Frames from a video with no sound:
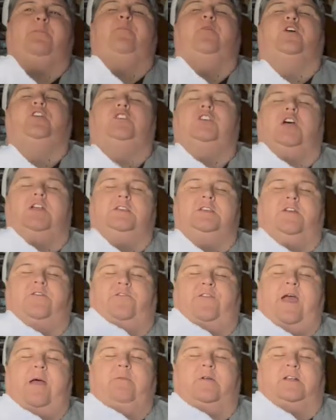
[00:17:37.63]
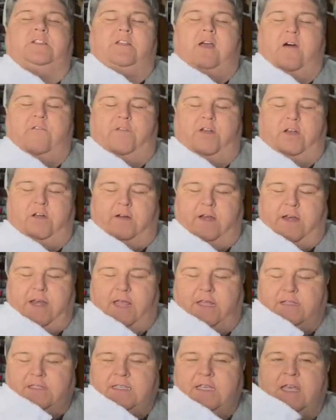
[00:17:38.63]
put tons of fabric softener in
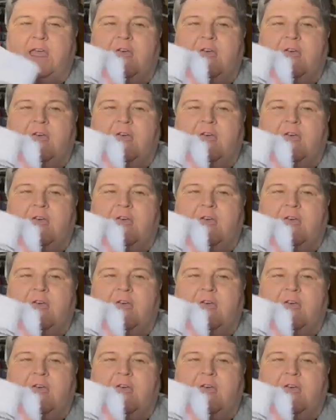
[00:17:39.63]
it.